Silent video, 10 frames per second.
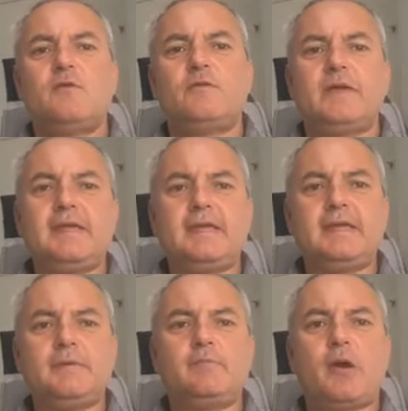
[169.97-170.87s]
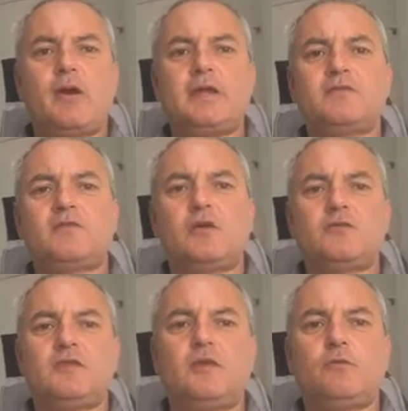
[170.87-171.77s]
the buyer
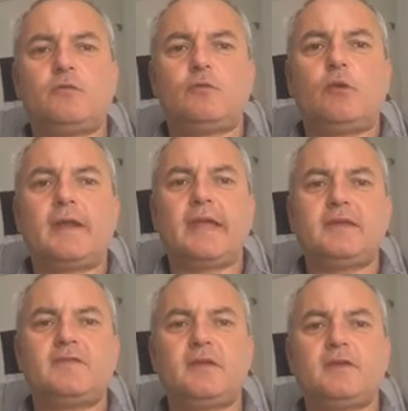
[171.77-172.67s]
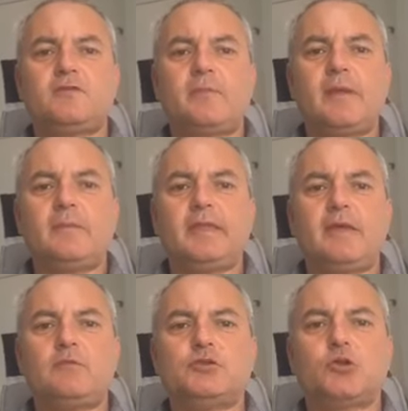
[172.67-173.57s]
started off at 180 because maybe they
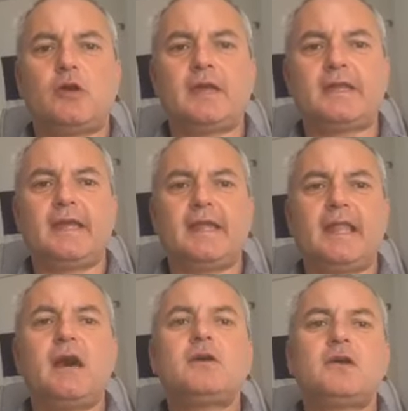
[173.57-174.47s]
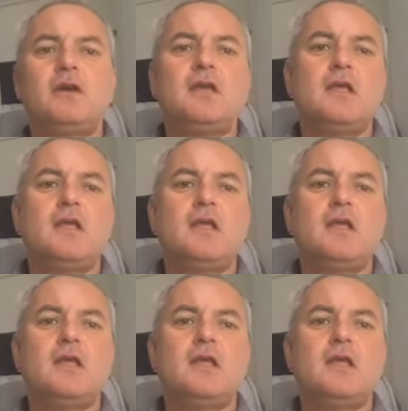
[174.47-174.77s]
were trying their luck.